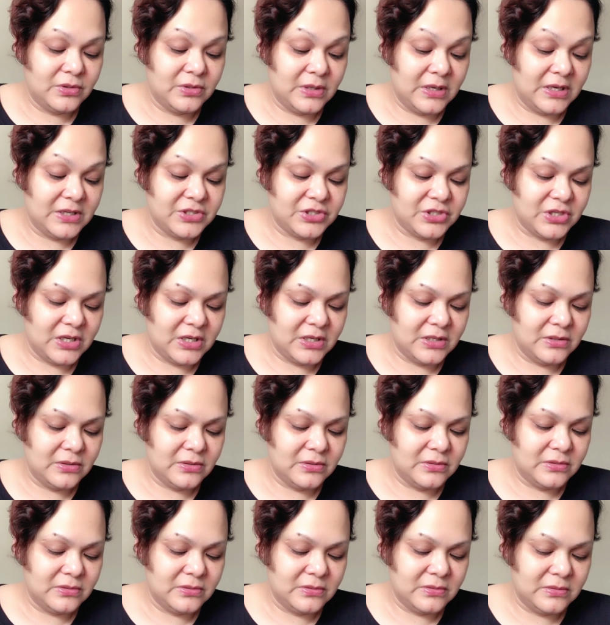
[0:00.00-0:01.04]
eyeshadow.
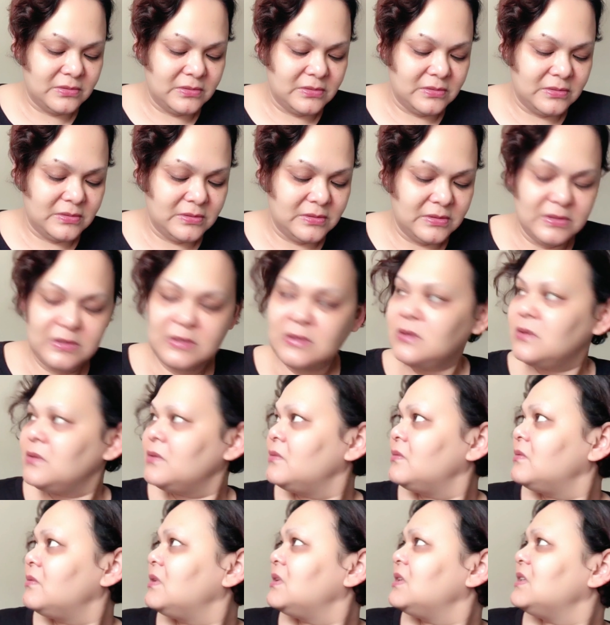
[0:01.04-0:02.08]

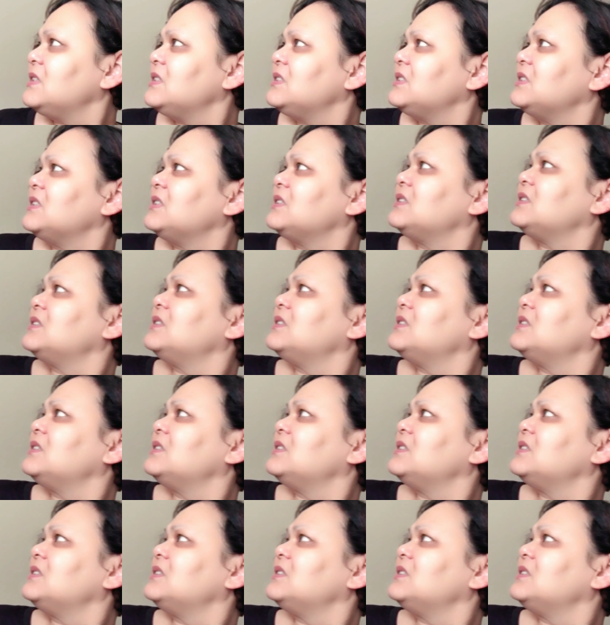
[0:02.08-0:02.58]
Where is it?